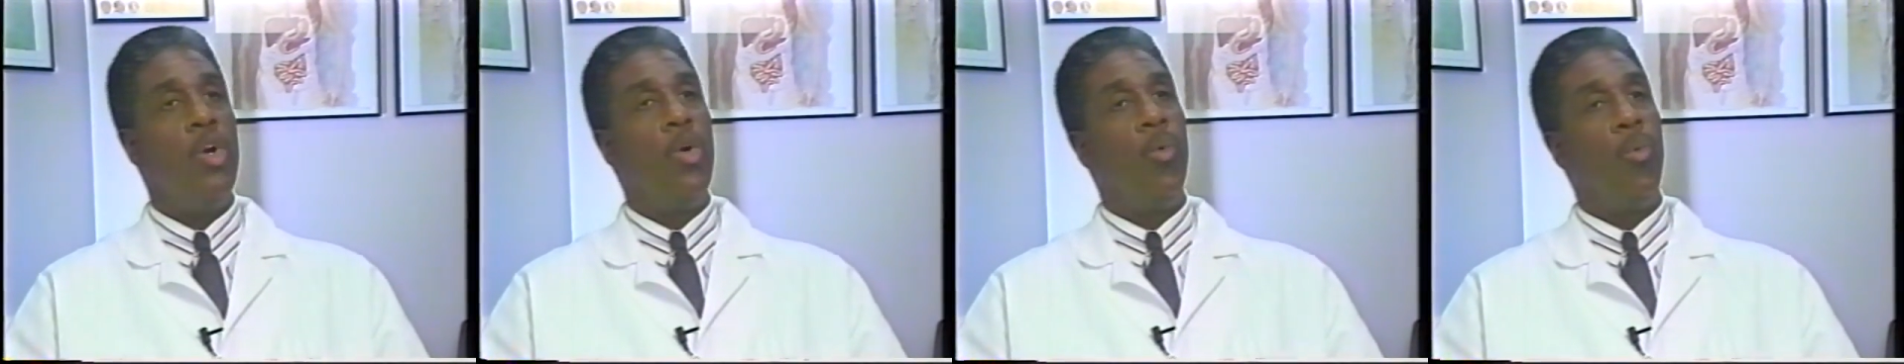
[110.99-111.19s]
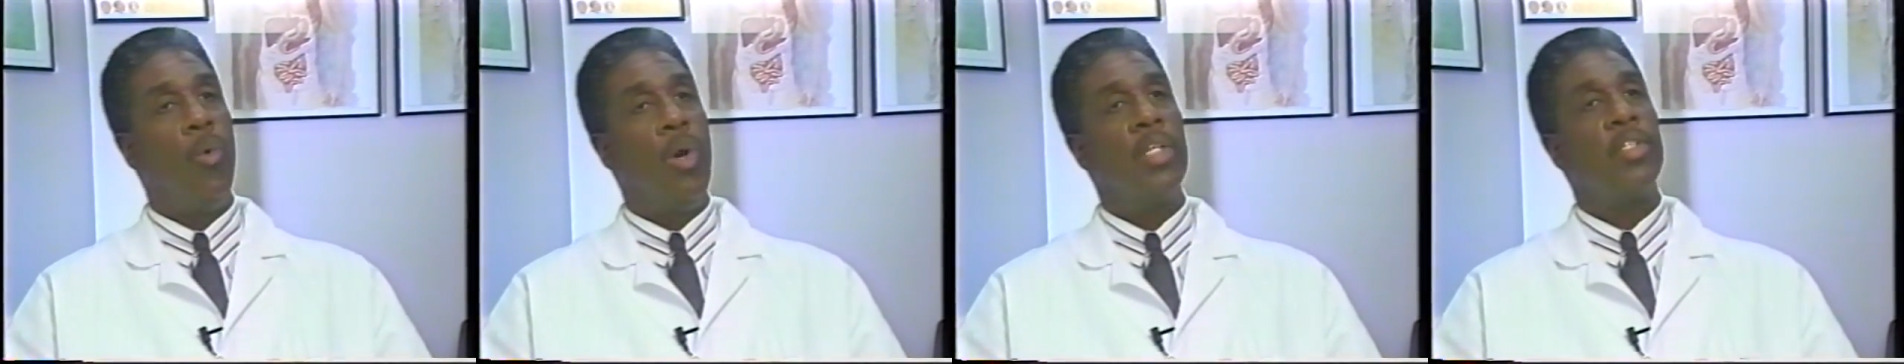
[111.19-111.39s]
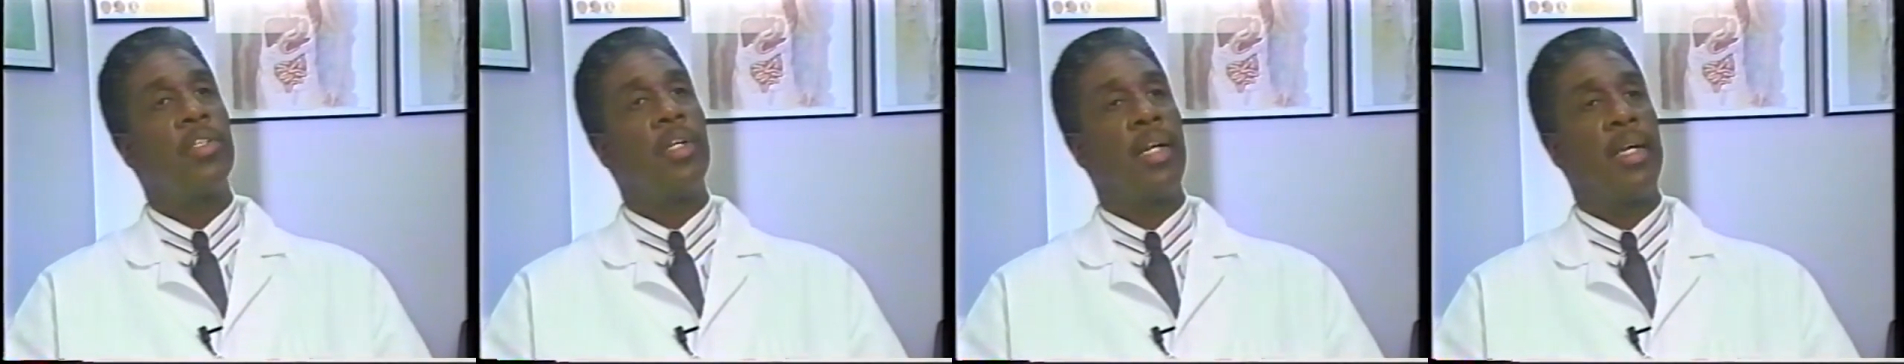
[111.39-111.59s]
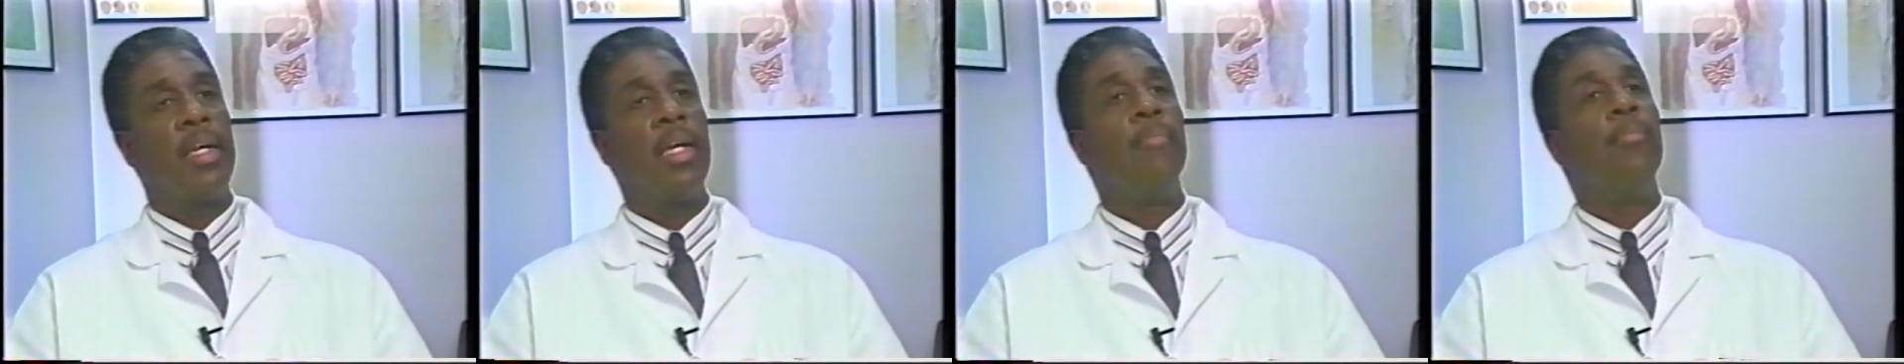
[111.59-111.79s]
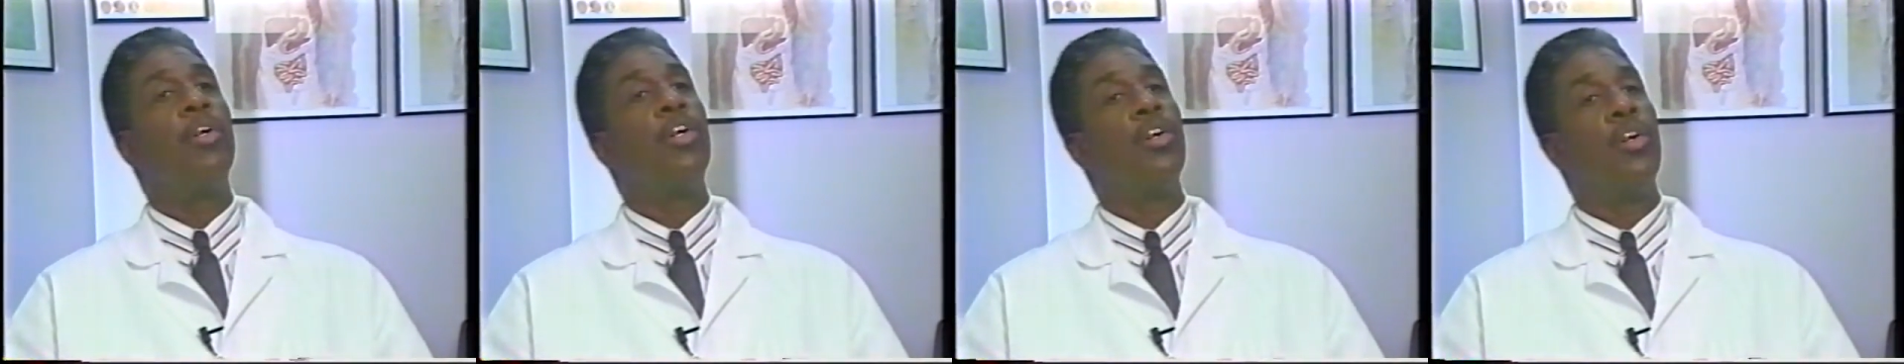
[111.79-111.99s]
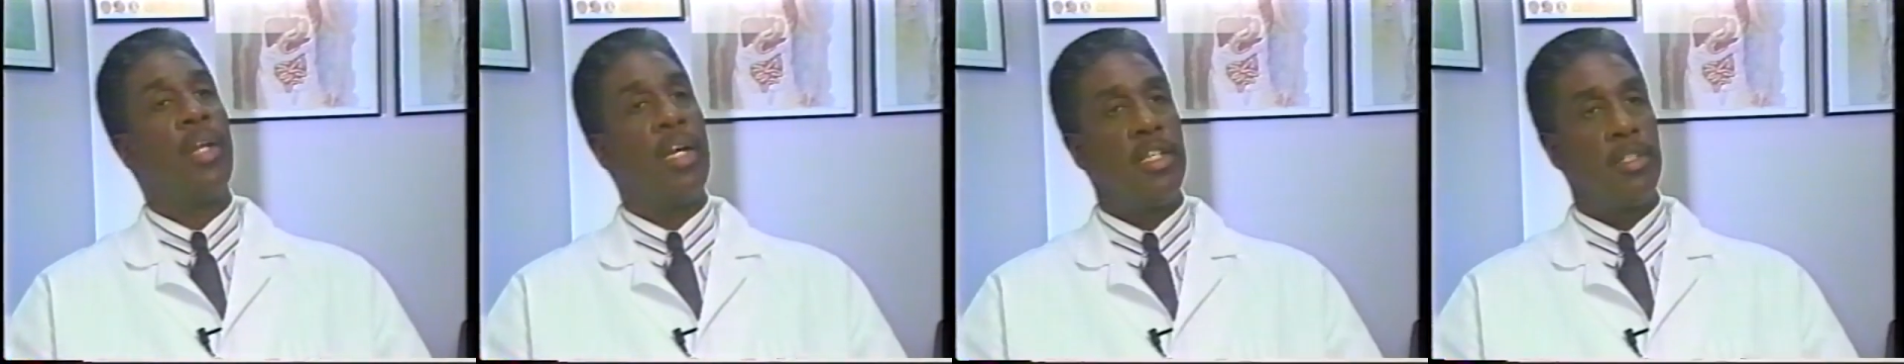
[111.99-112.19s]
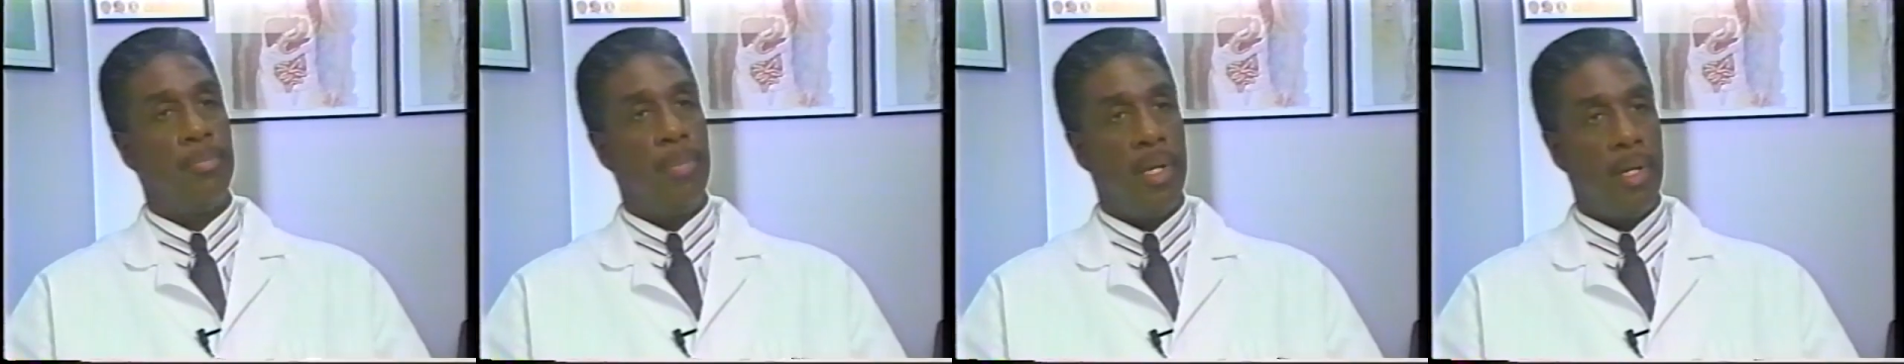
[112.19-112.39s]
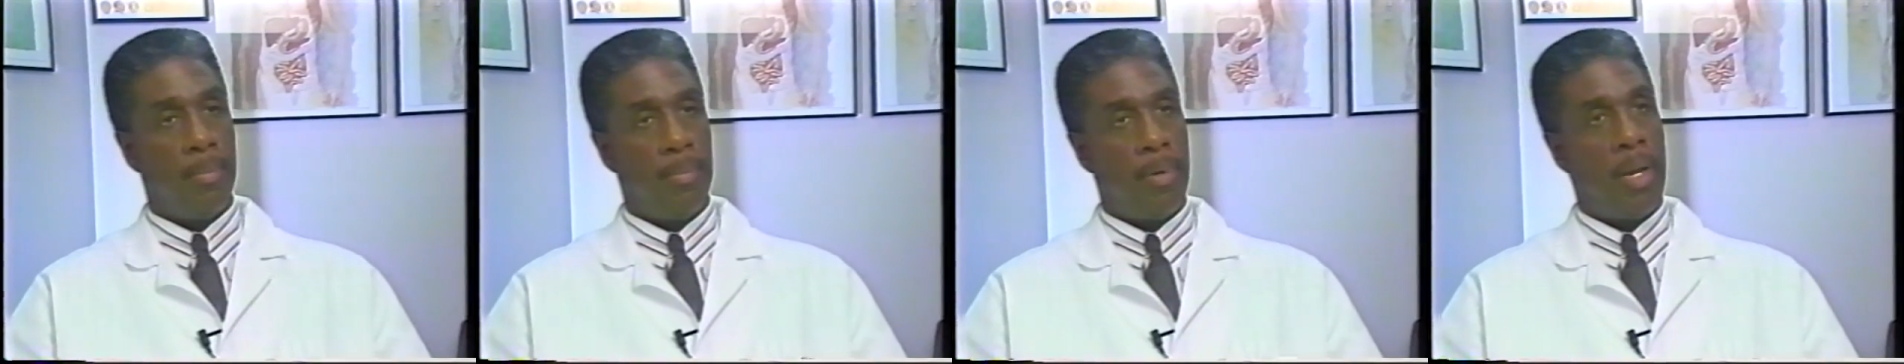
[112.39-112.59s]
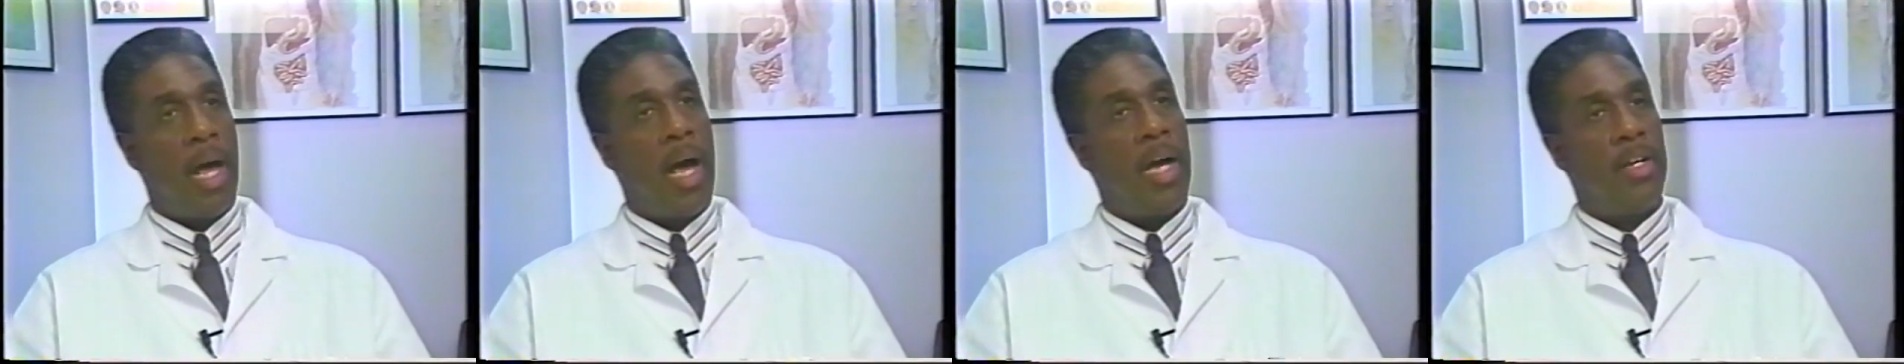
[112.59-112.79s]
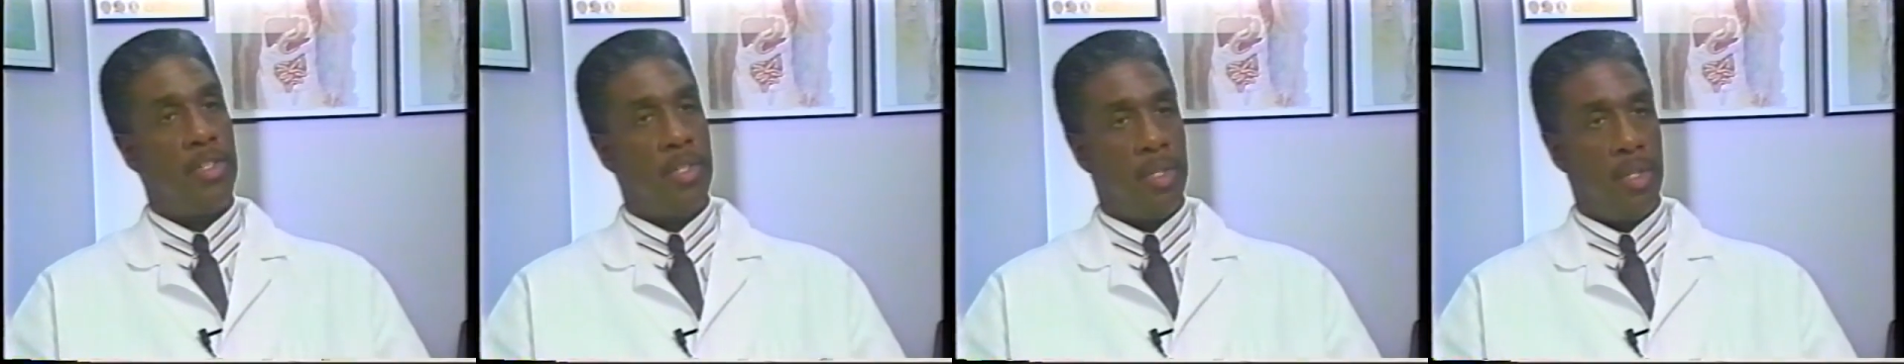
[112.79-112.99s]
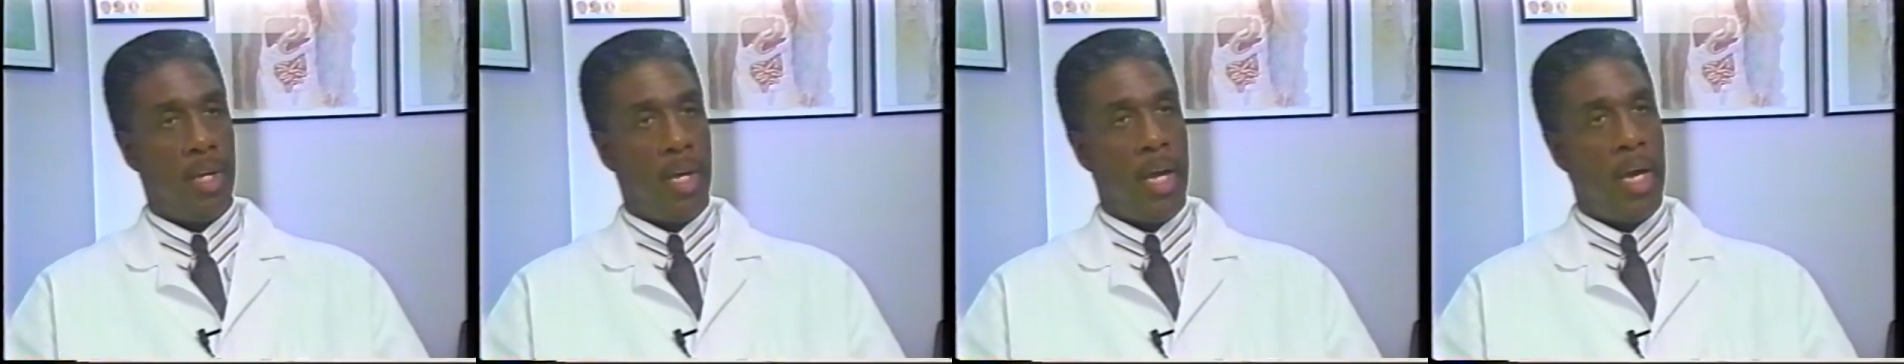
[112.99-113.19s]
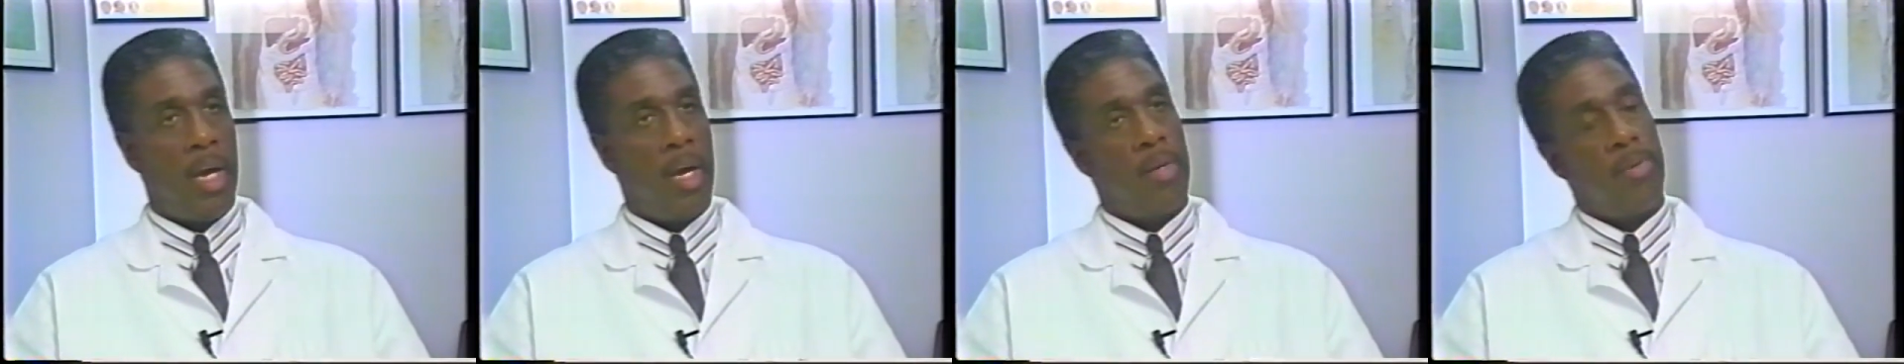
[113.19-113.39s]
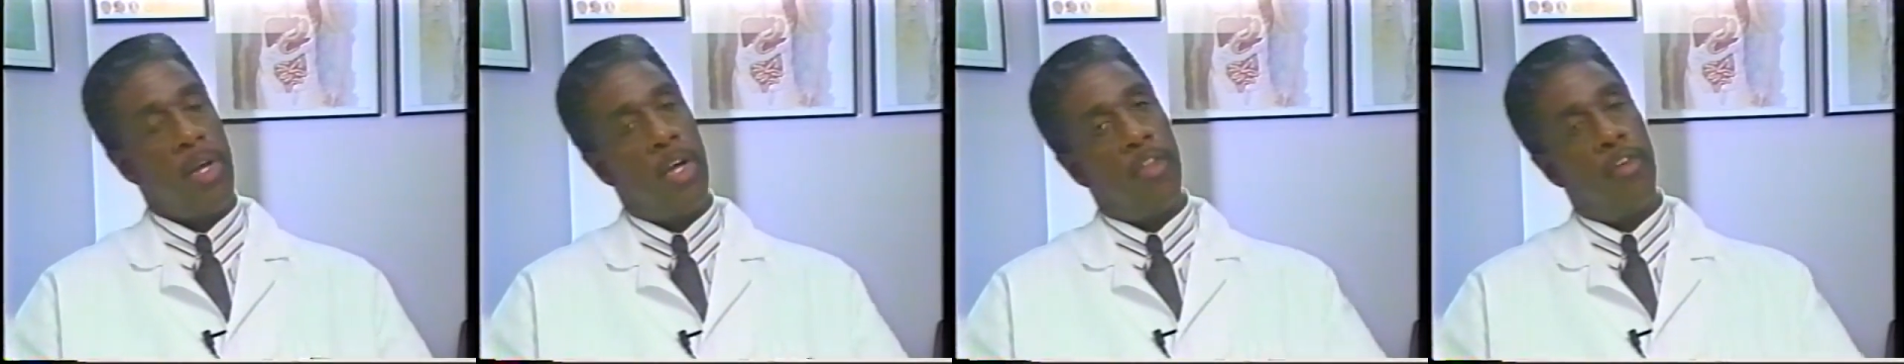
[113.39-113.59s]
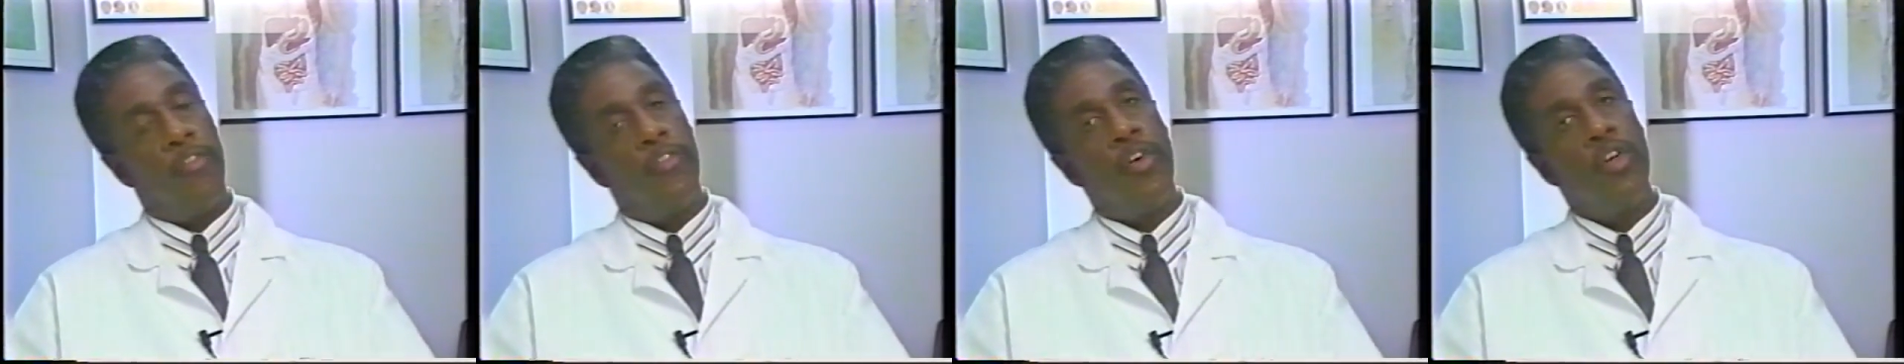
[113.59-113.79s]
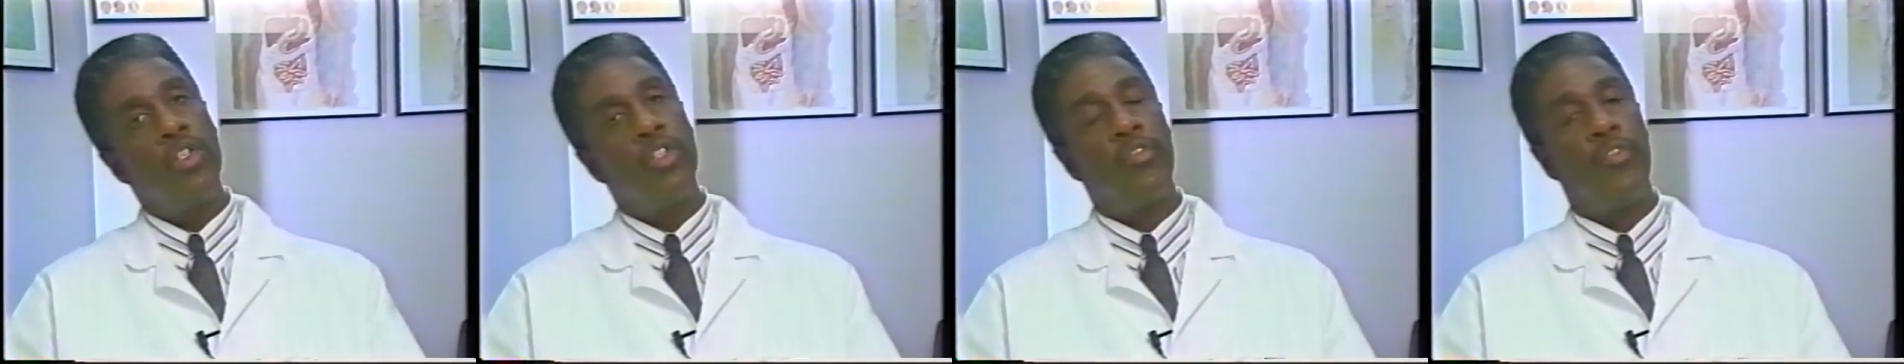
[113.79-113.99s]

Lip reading: once a chemical has been applied to the hair. Now, the first